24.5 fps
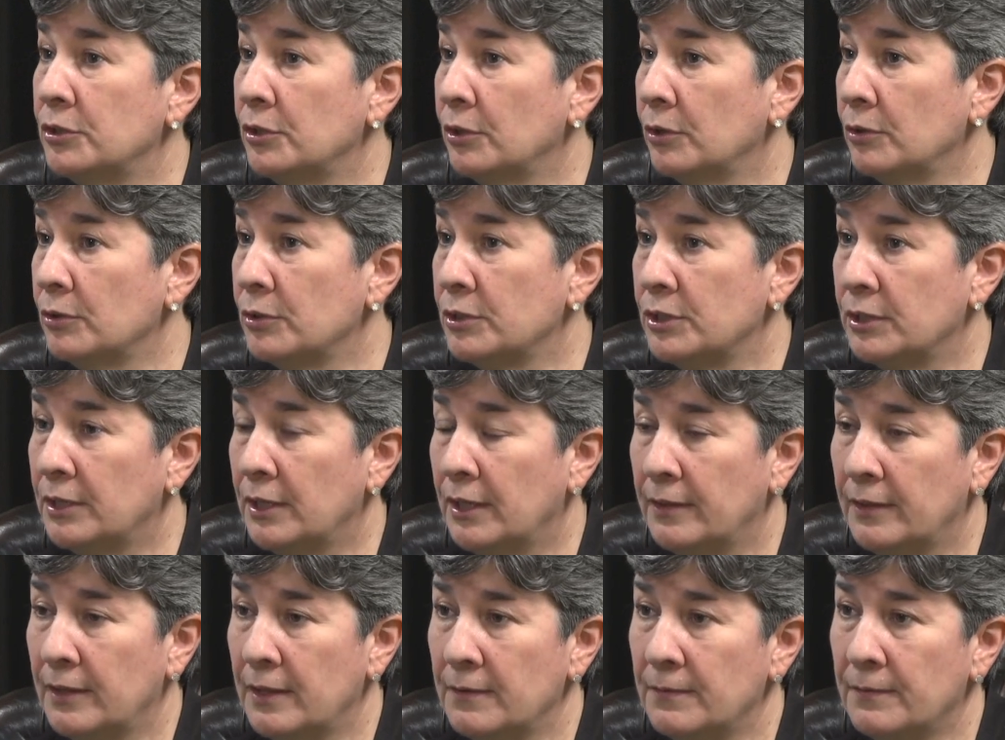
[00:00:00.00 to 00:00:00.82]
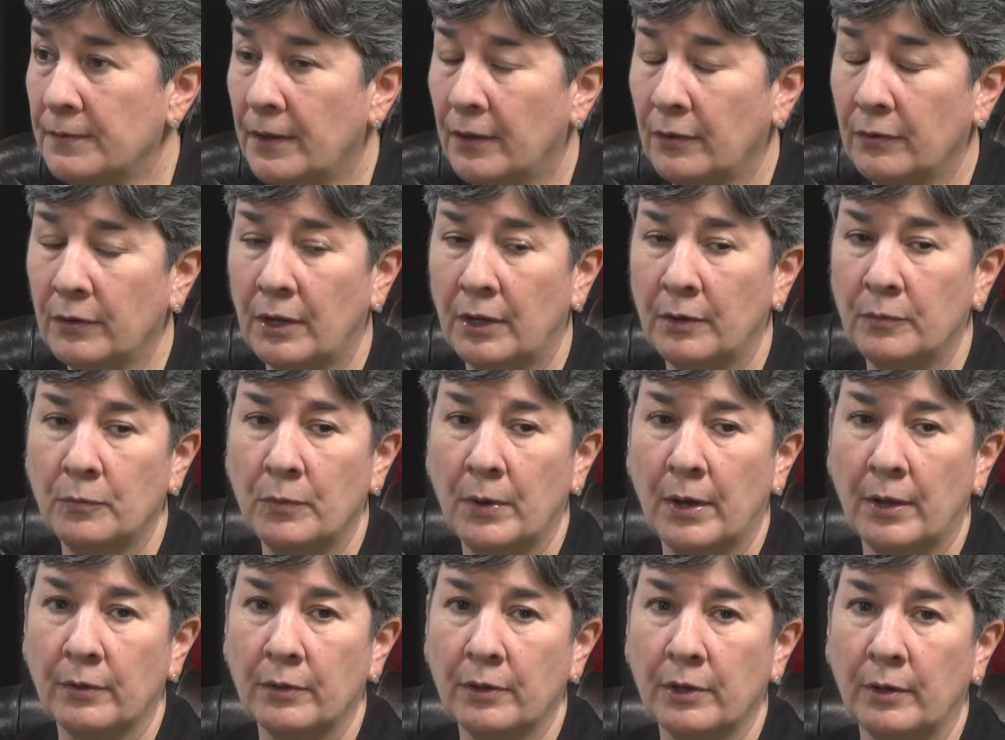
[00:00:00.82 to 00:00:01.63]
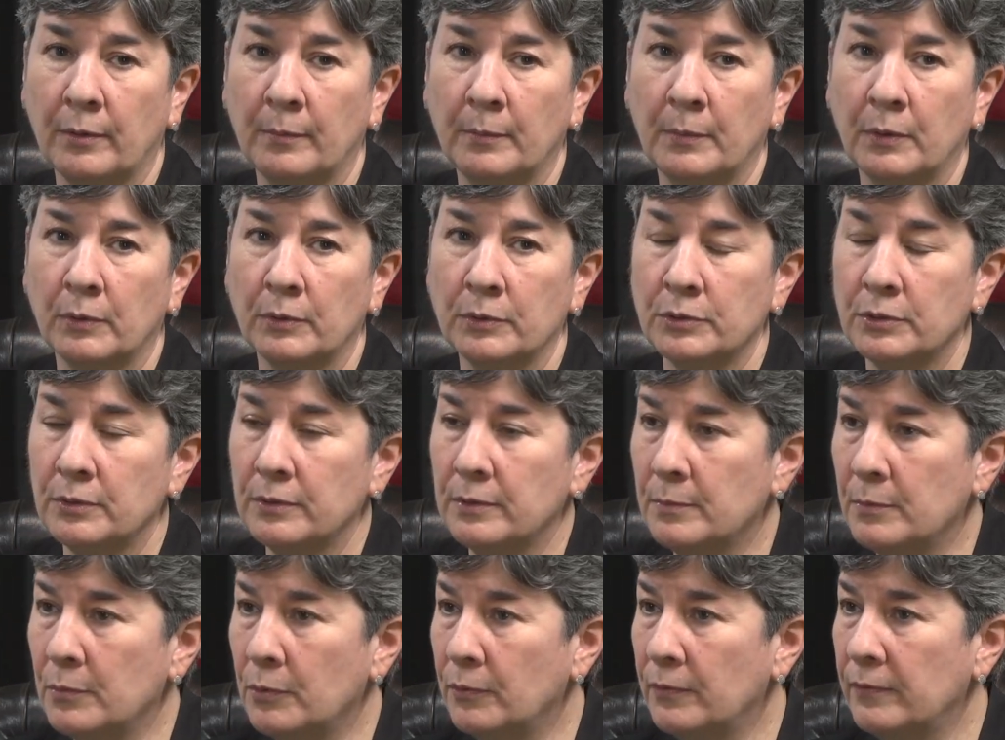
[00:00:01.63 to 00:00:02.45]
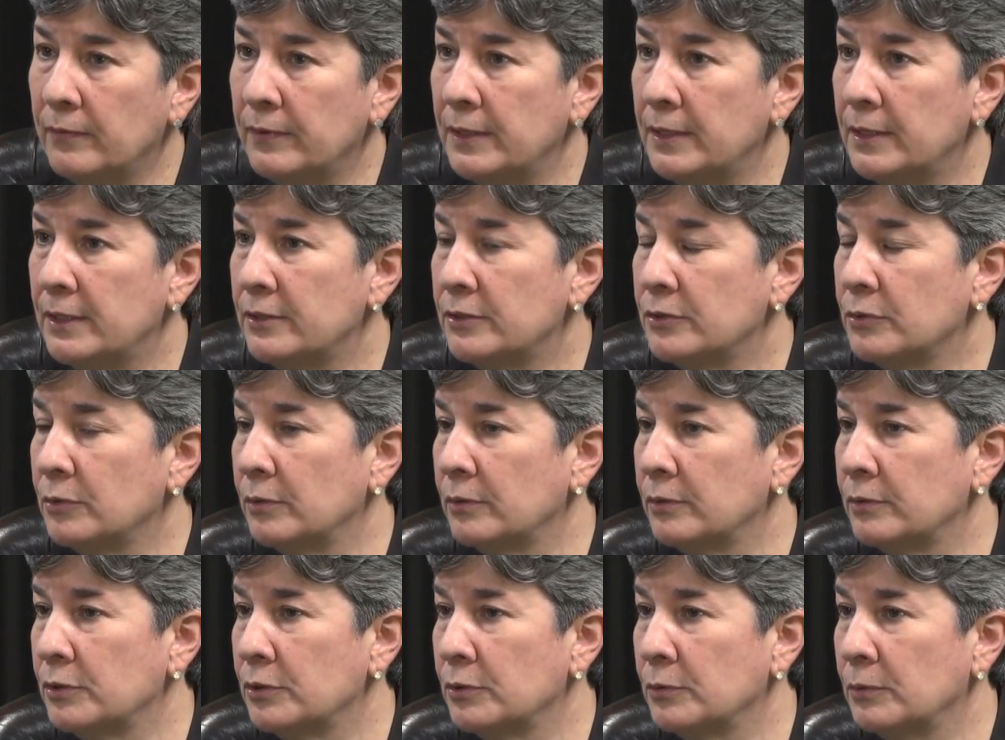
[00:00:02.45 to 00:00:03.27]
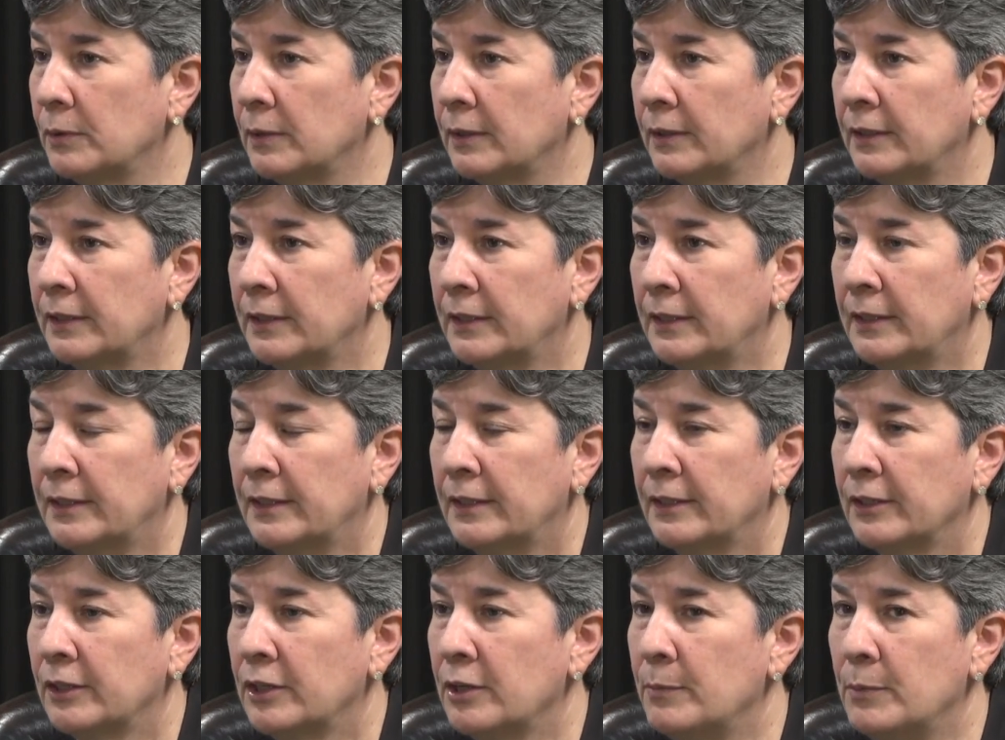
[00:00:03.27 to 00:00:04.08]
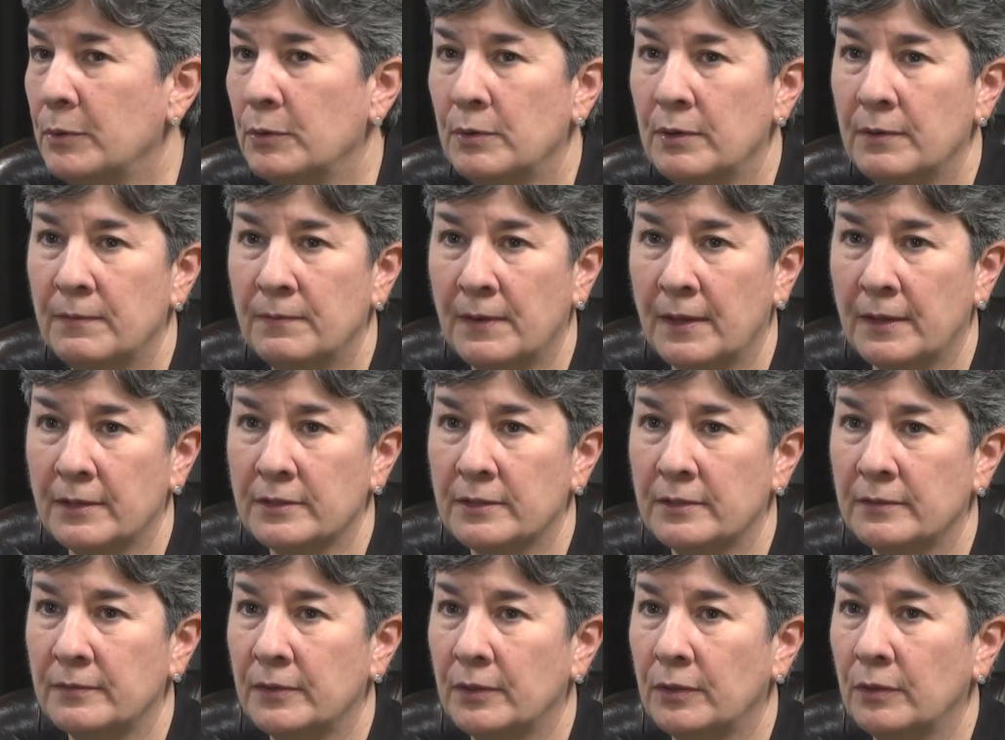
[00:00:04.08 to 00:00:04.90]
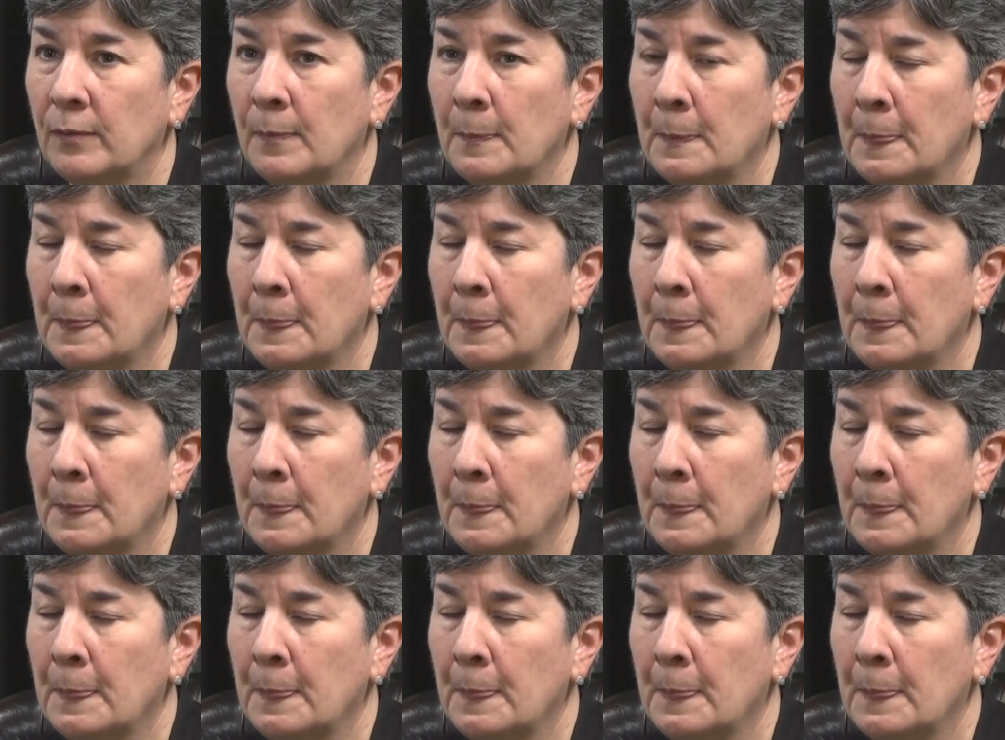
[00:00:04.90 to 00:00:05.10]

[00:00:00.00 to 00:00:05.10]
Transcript: church and they felt unwelcome or to the movies or to a community festival.